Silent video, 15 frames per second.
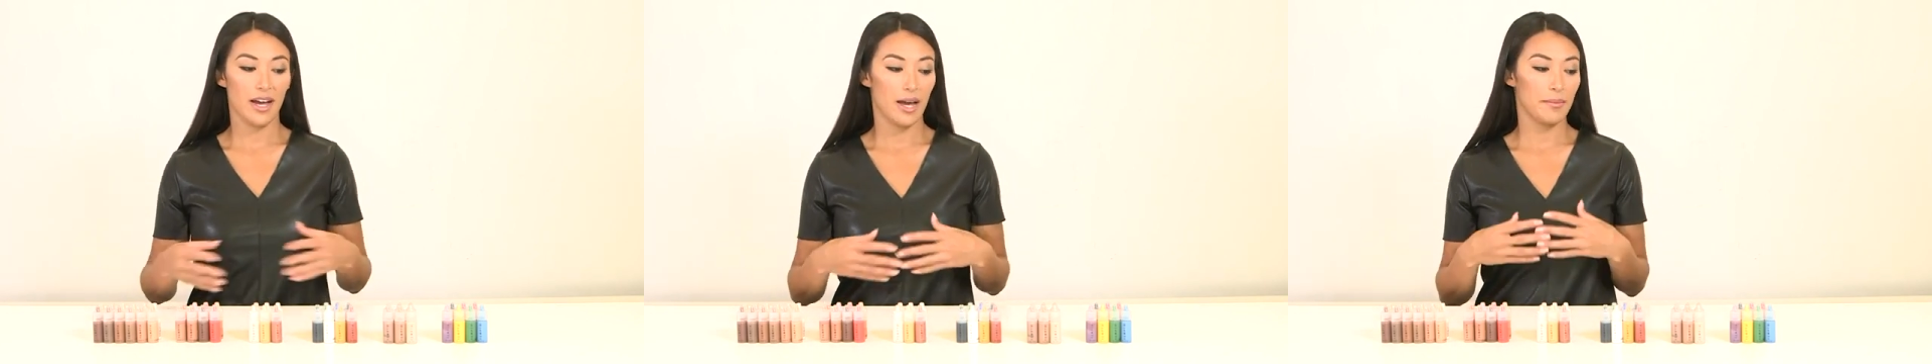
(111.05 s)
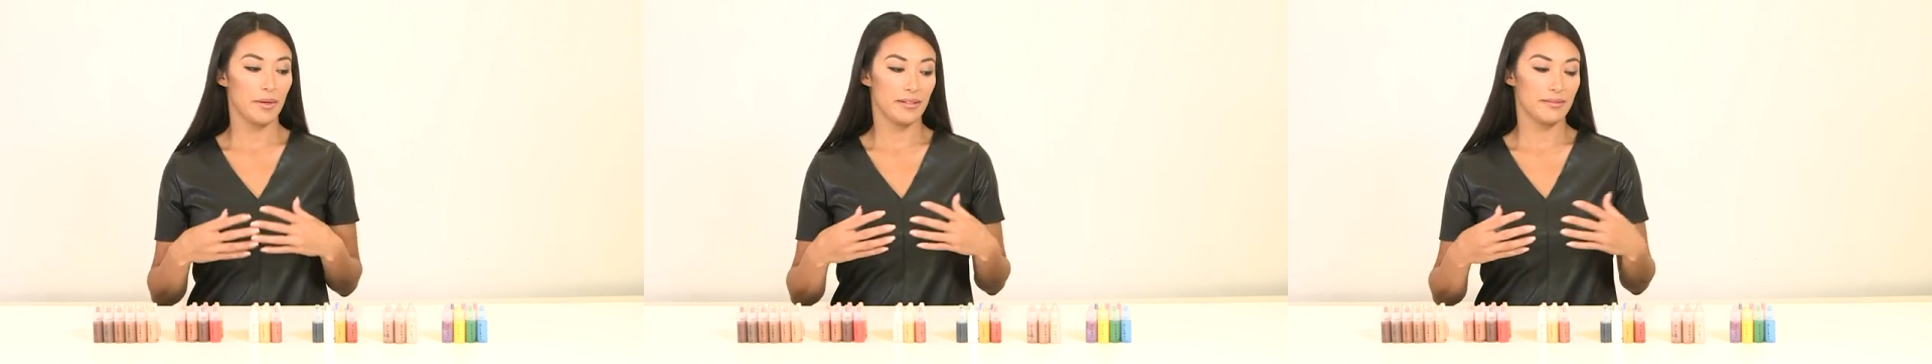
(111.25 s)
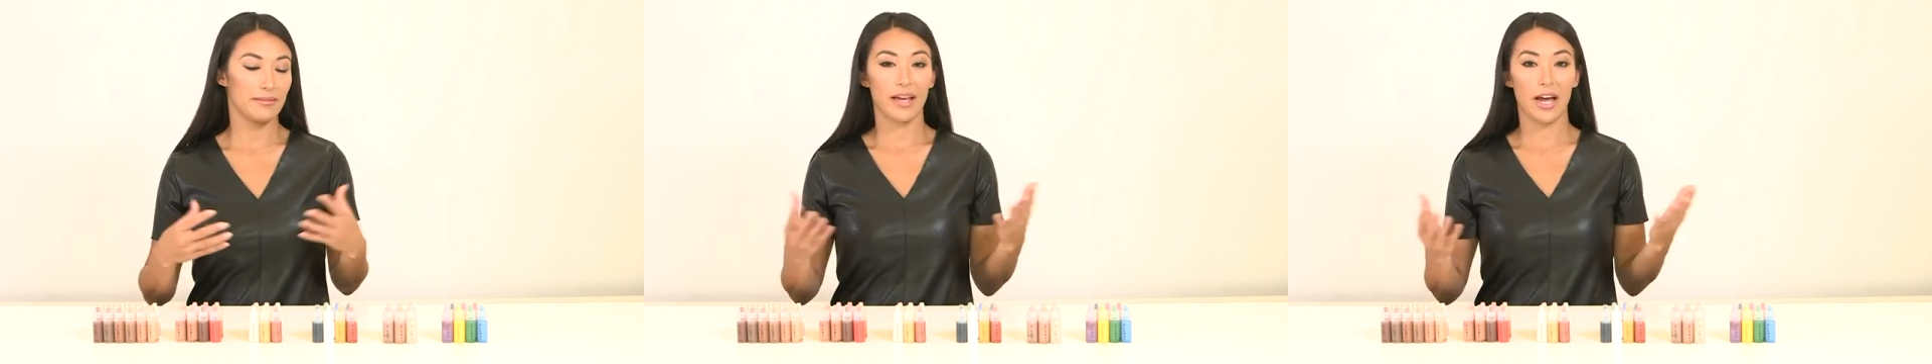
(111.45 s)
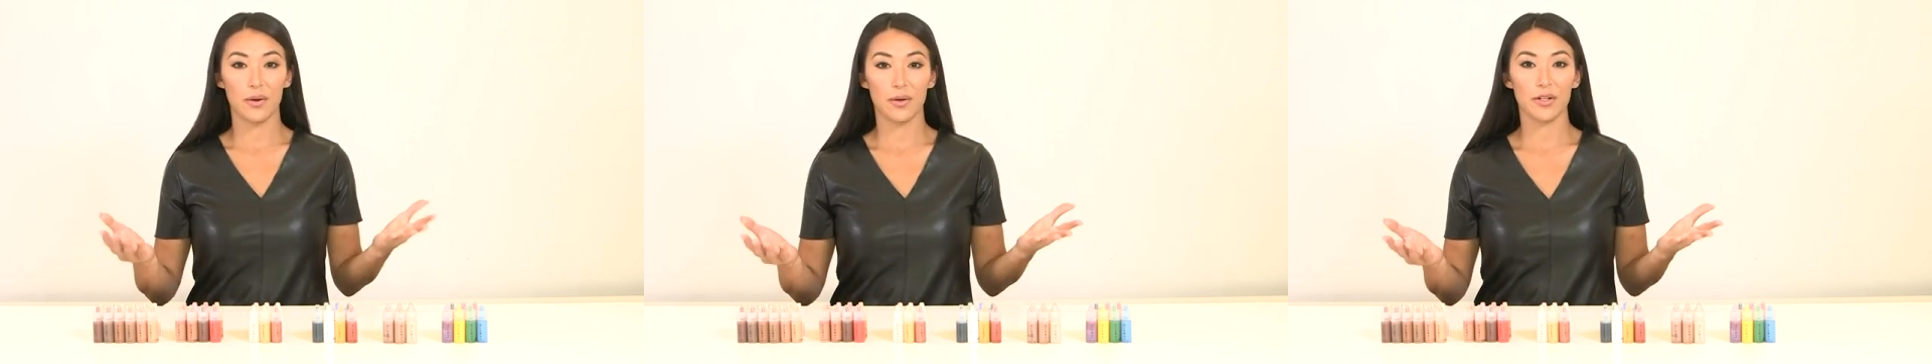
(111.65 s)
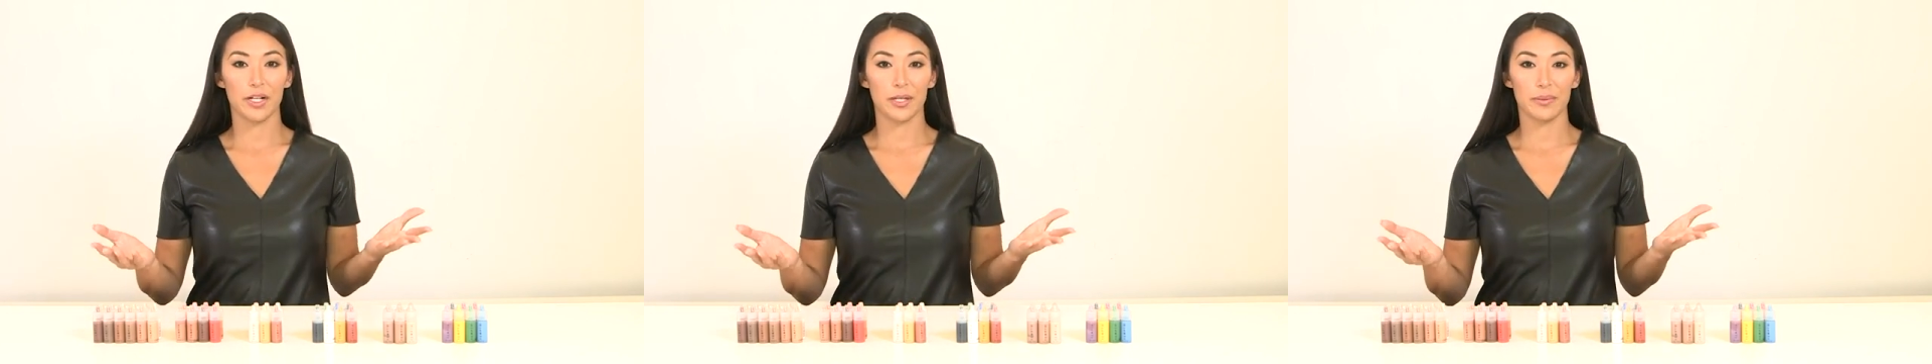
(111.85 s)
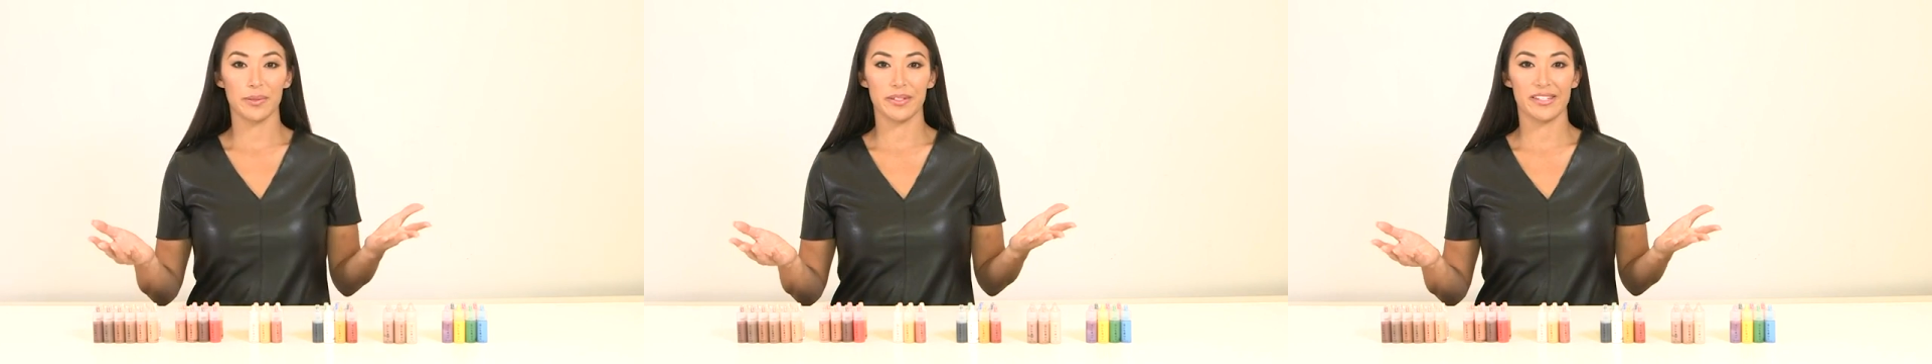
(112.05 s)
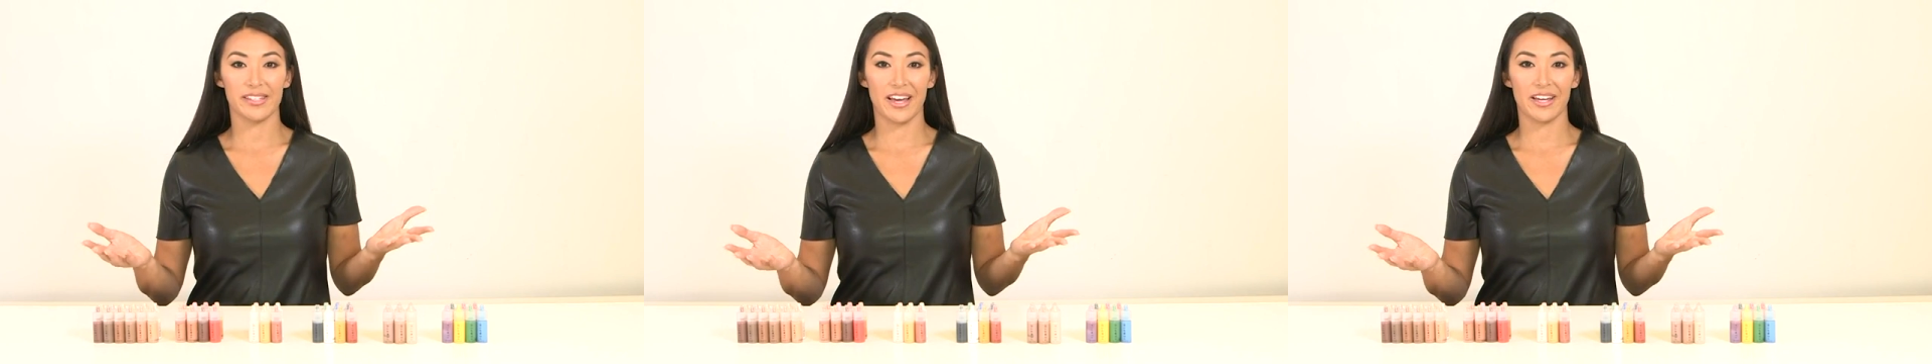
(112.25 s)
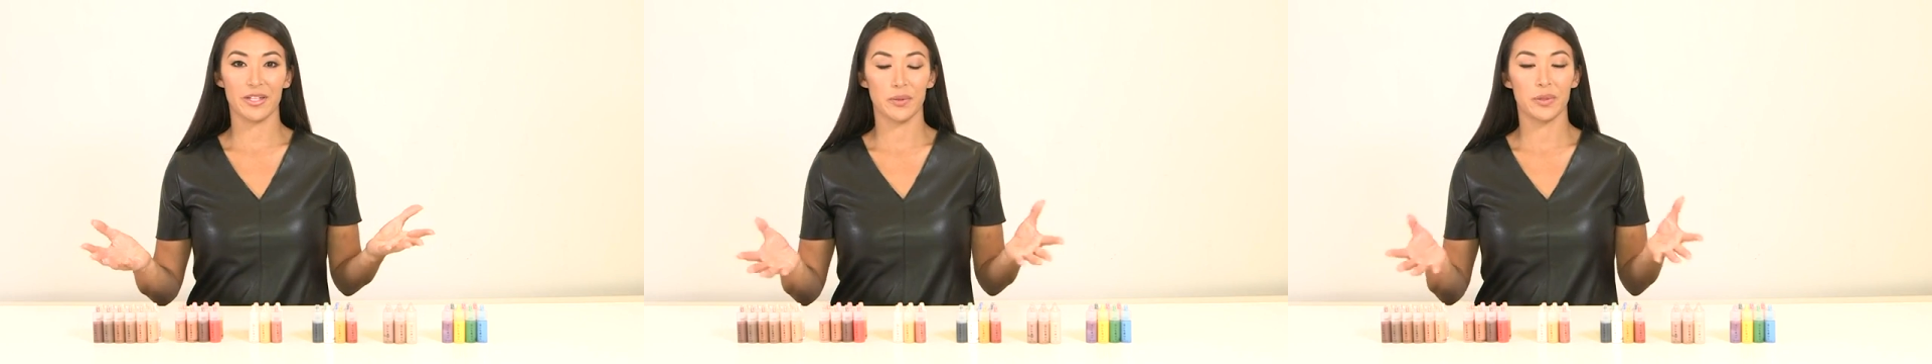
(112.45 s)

I mean, how incredible is that?